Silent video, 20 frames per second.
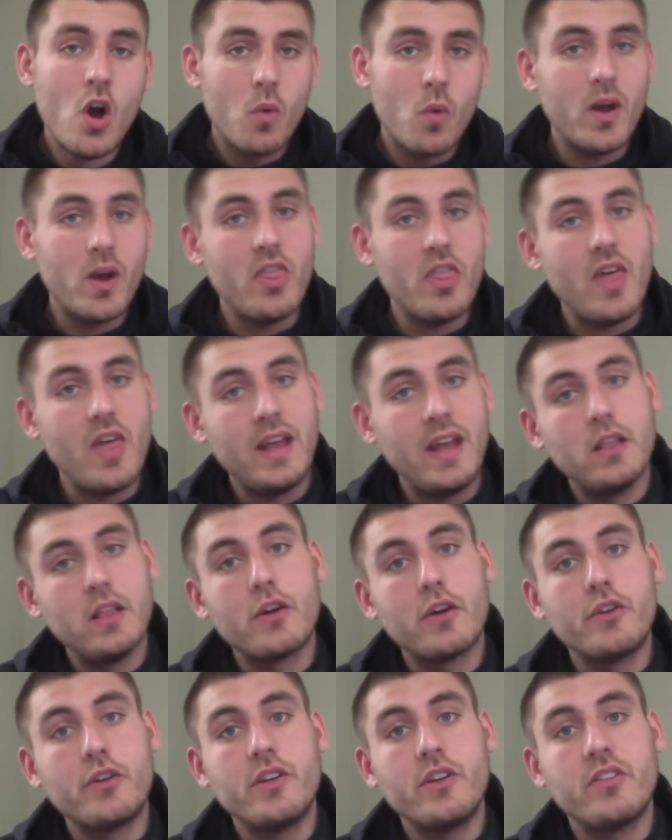what they
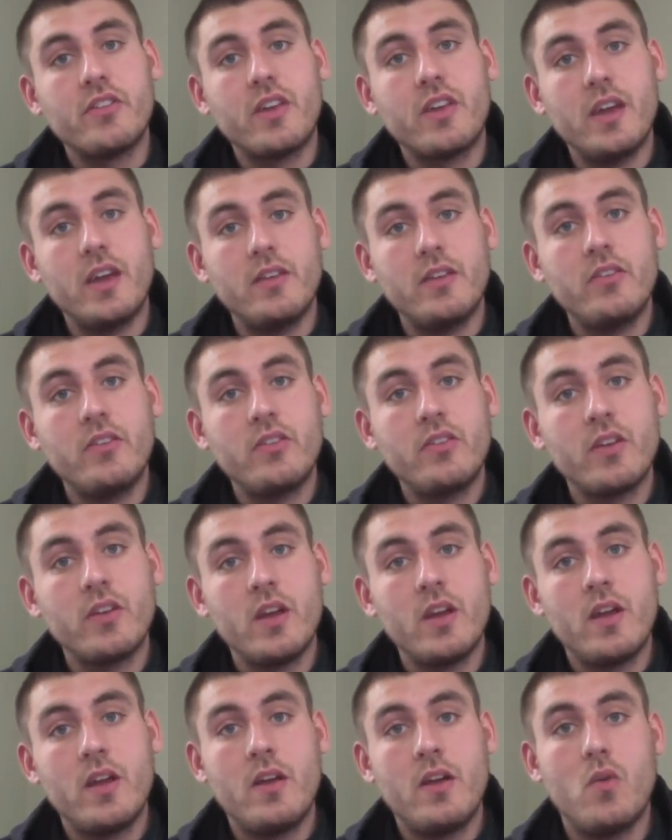learned as kids,
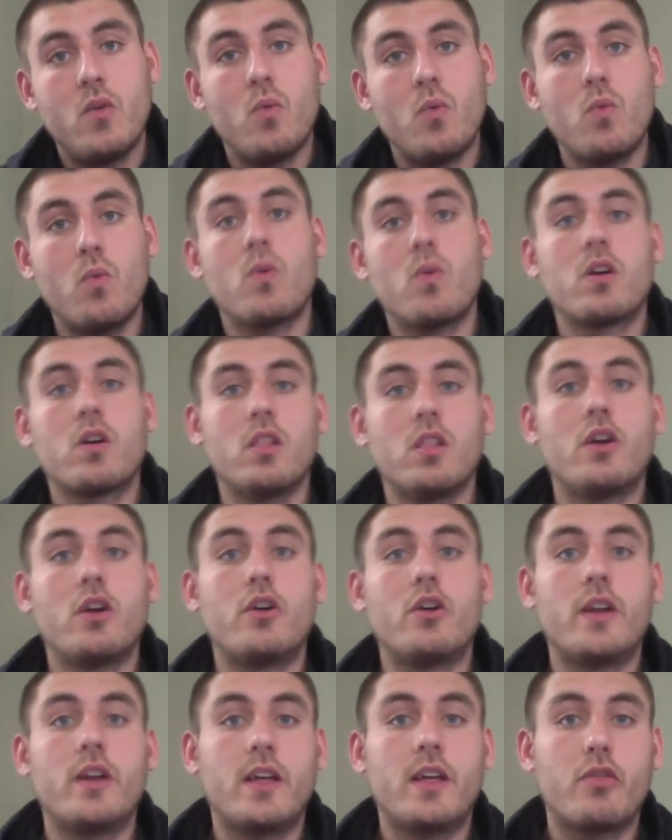we're
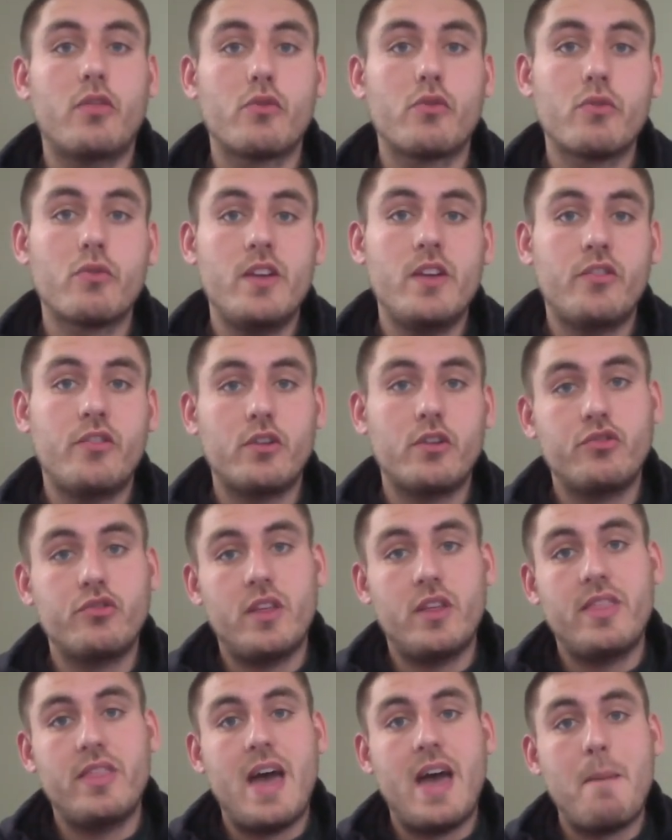learning through research
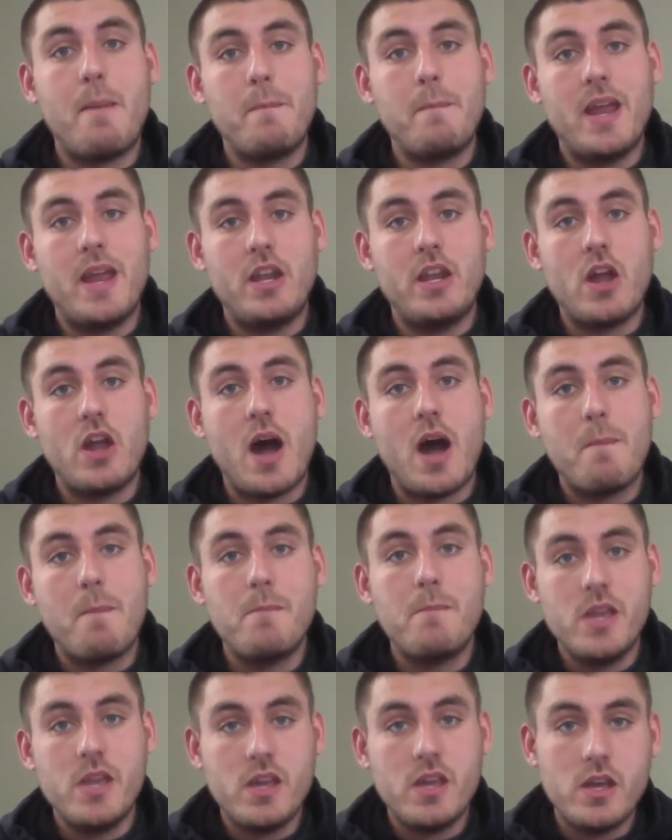that may not
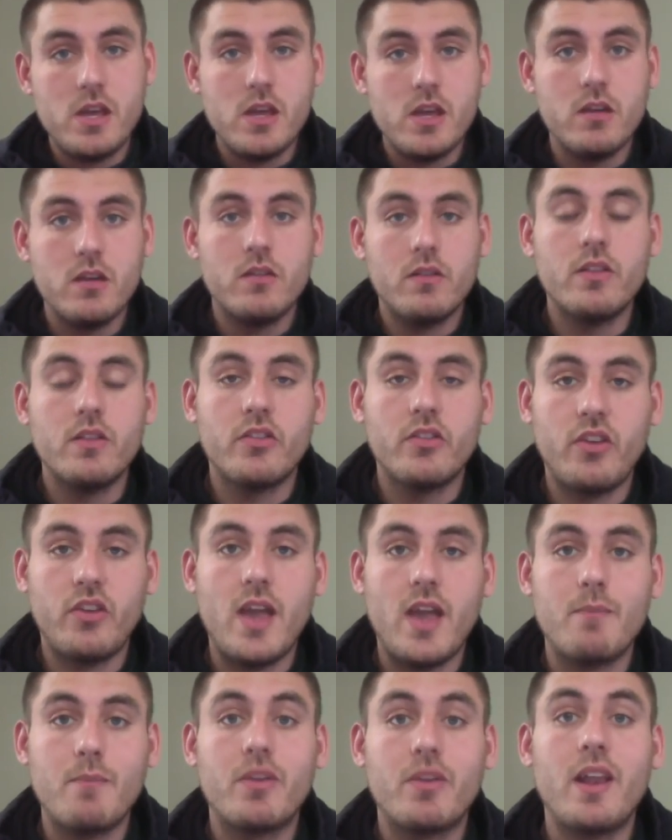be the
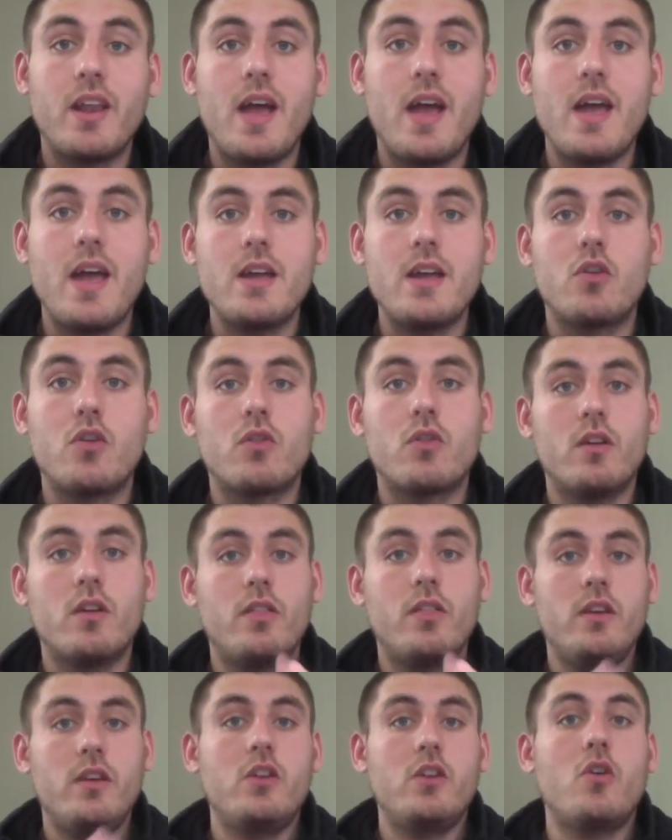same today, or
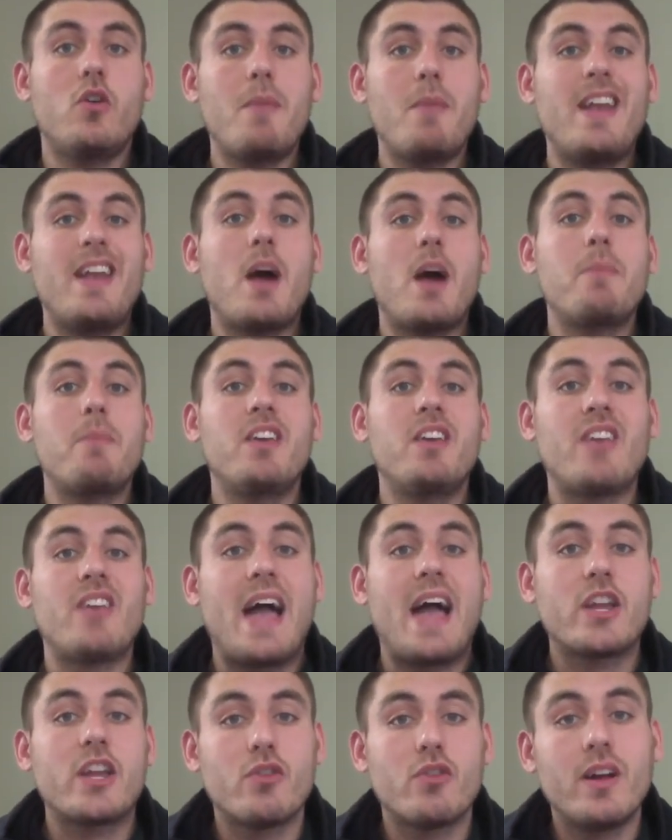you know, it may not be as
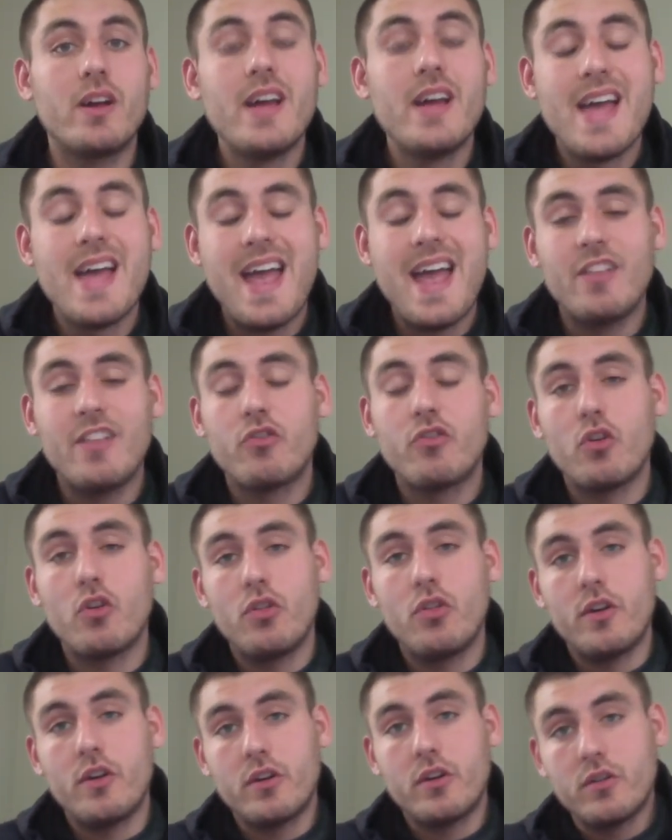accurate. And so
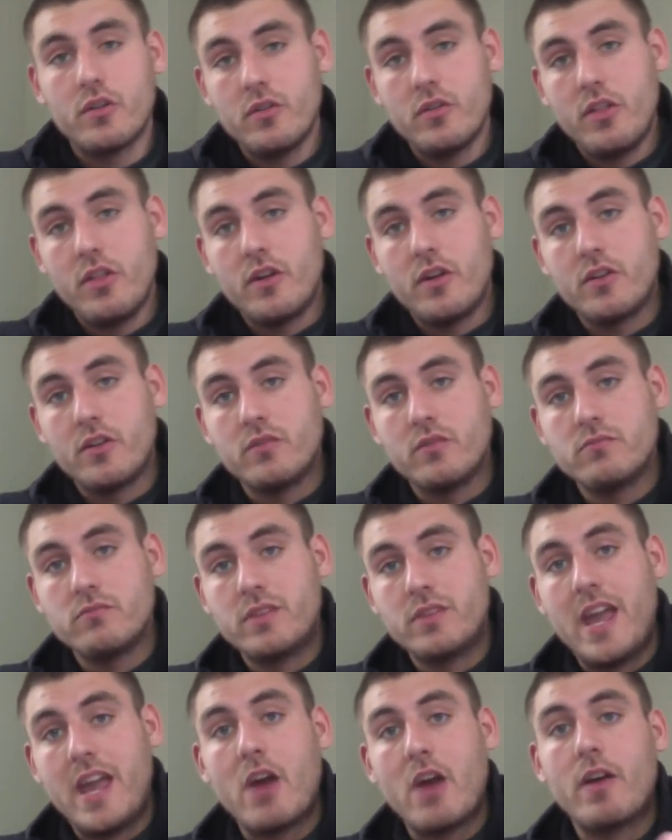they're
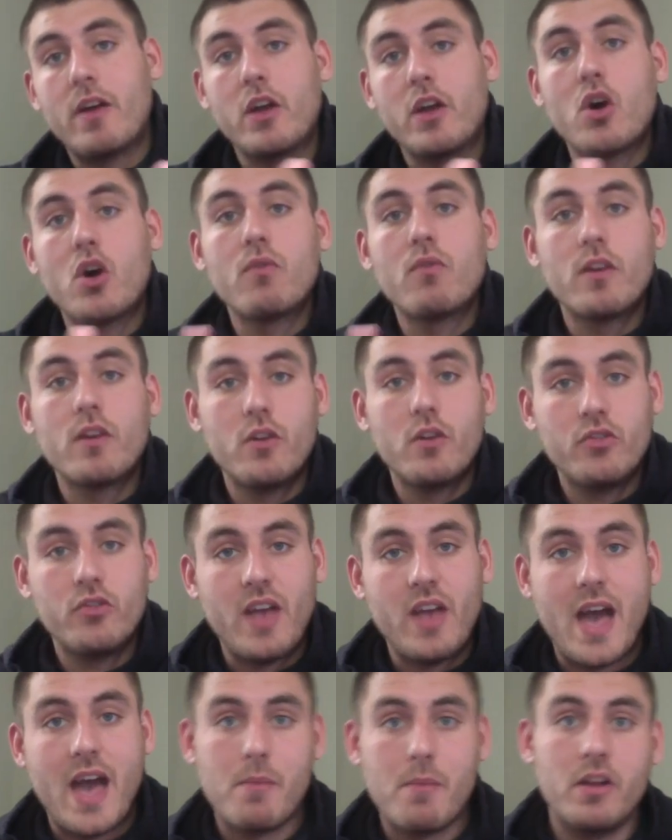carrying over those
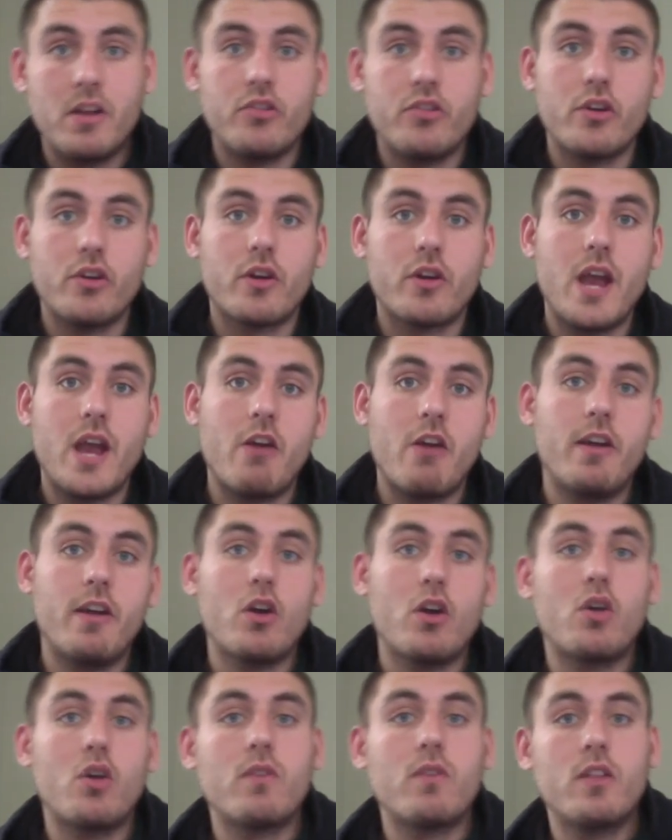habits, they're
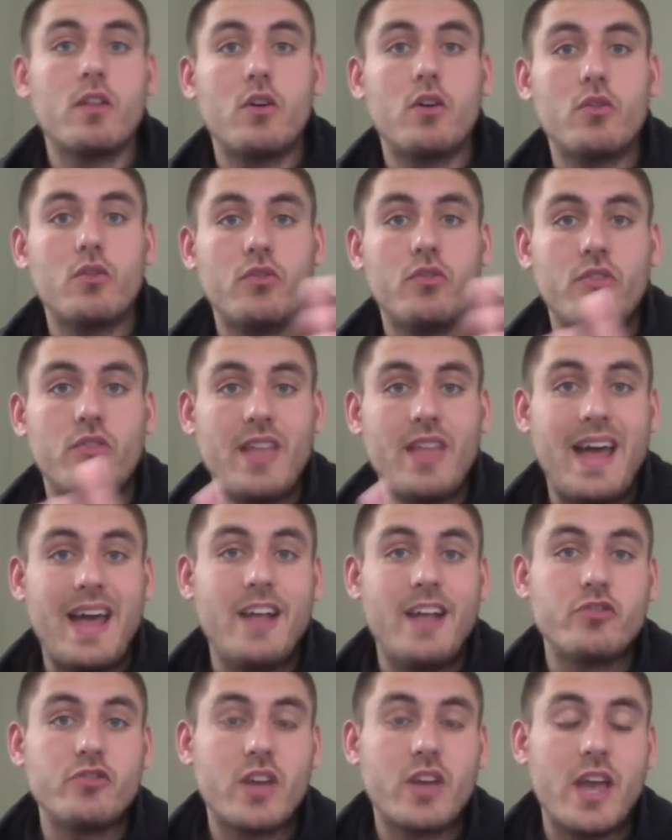carrying over that
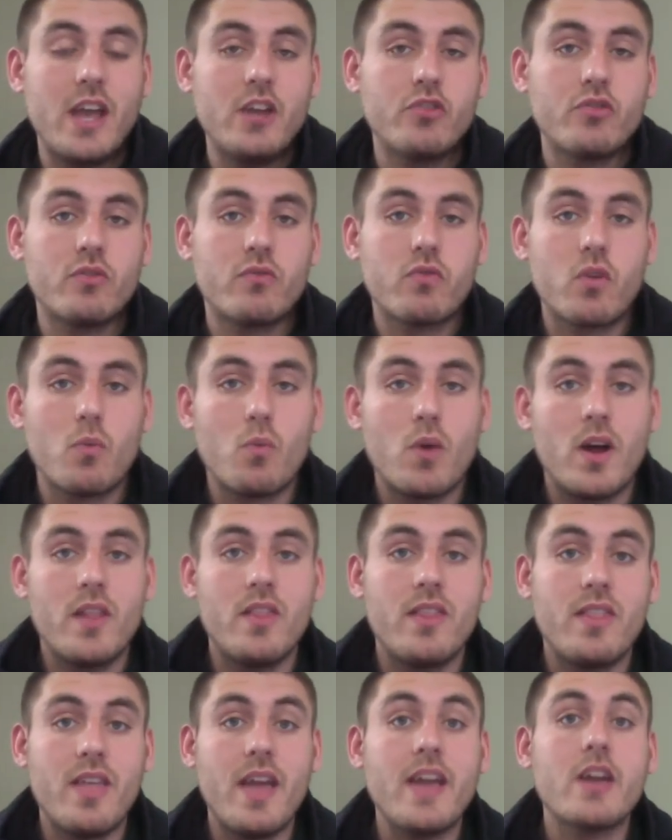education from
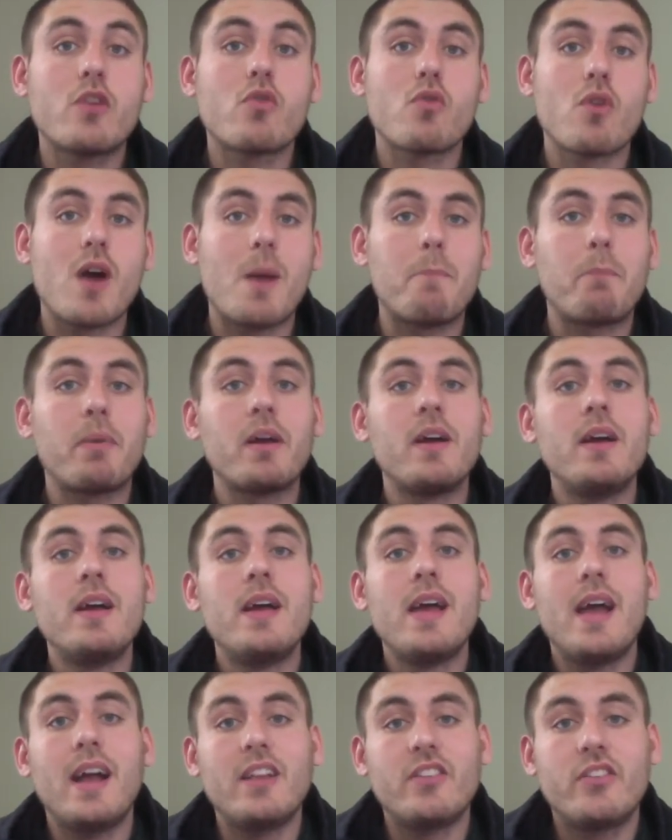when they grew up
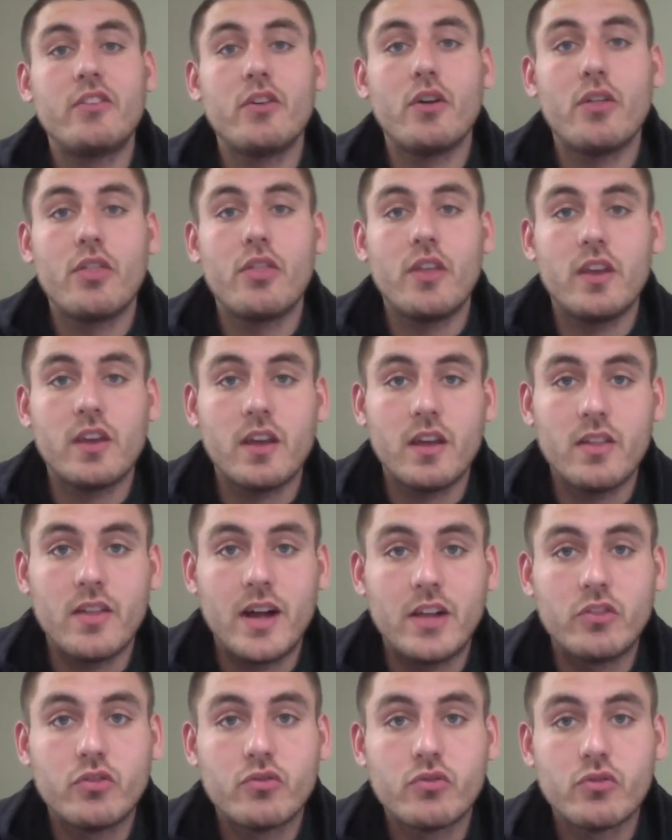and still thinking
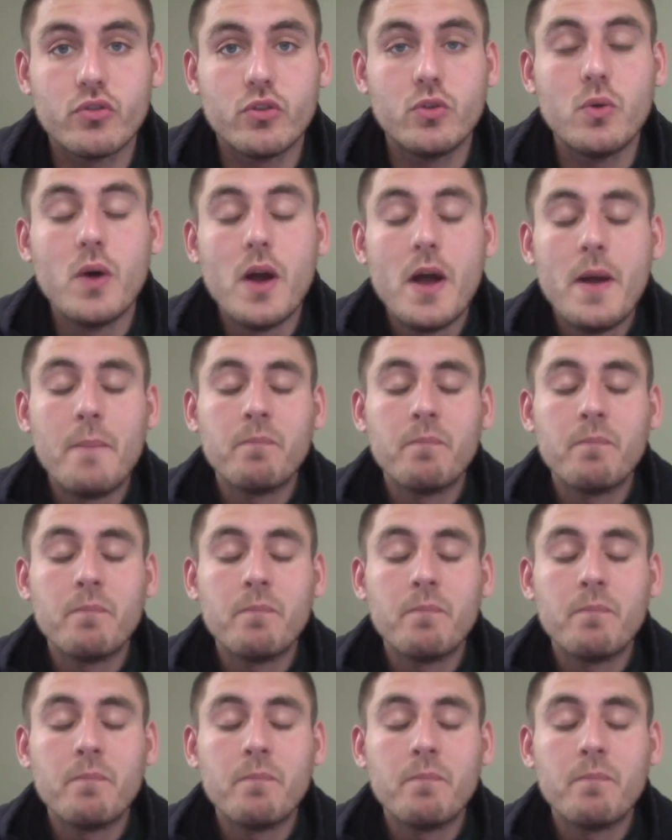that's true.